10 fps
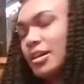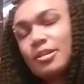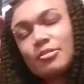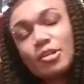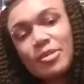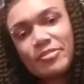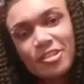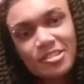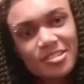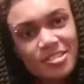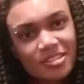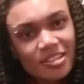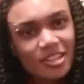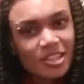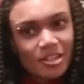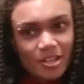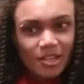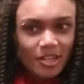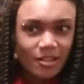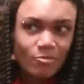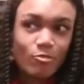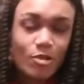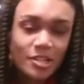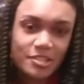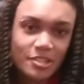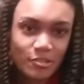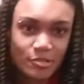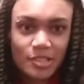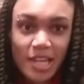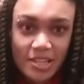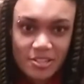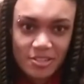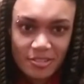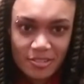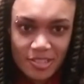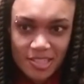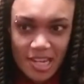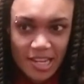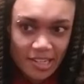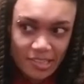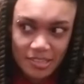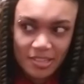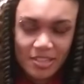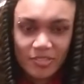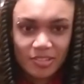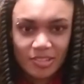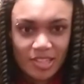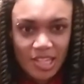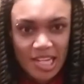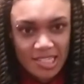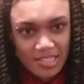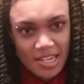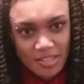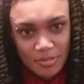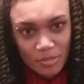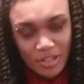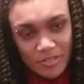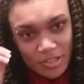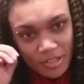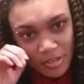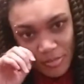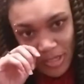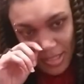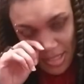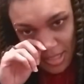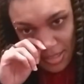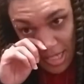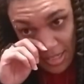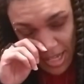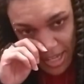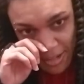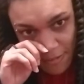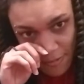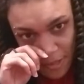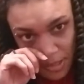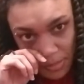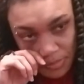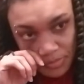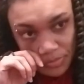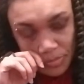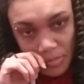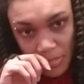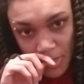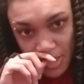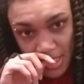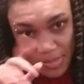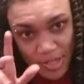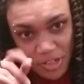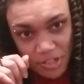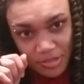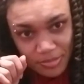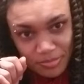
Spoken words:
One of my friends wanted to go to last year's, and even has attended previous years, because they tend to have suspension